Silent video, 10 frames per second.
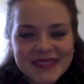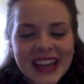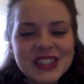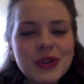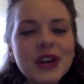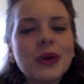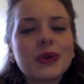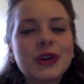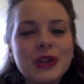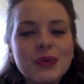As you get
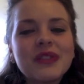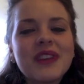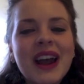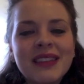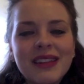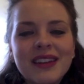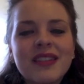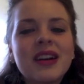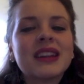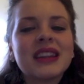older, you will find that
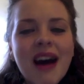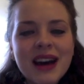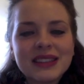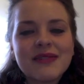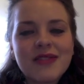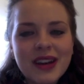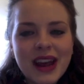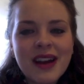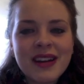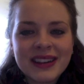there are a lot of
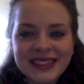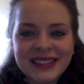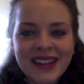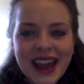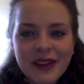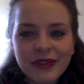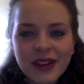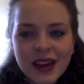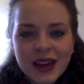great areas in life.